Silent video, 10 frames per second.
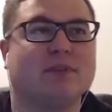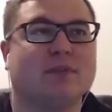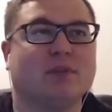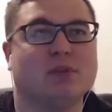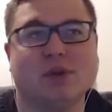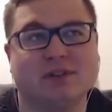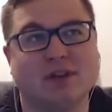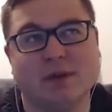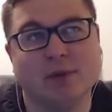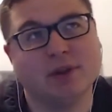a review I
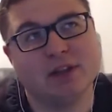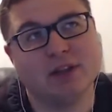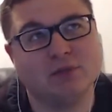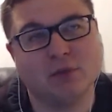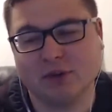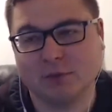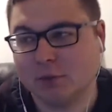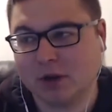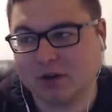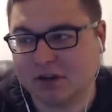saw about like his voice
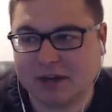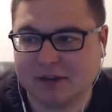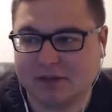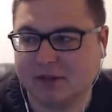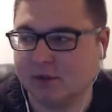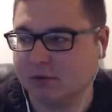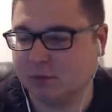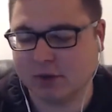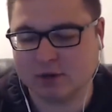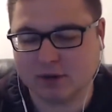being weird, and I didn't think it was
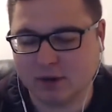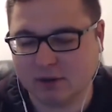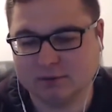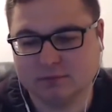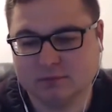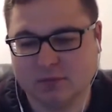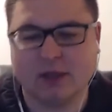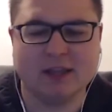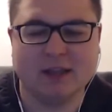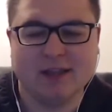weird at all.
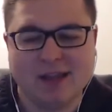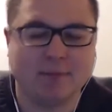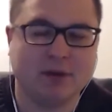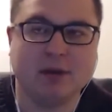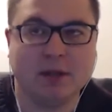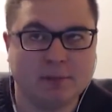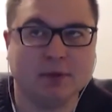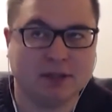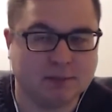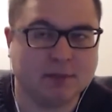He
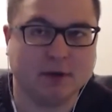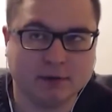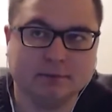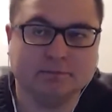played the part.